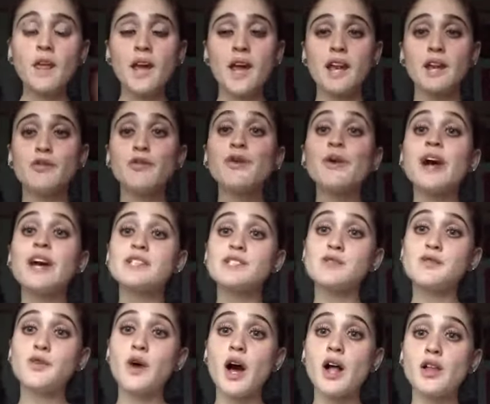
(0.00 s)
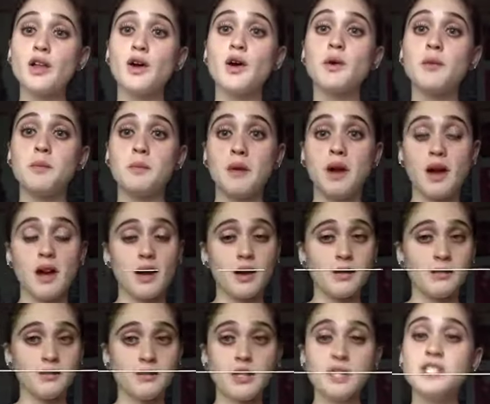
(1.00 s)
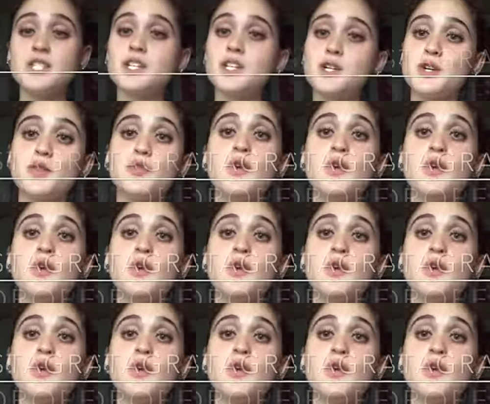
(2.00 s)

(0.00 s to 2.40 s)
And if you guys continue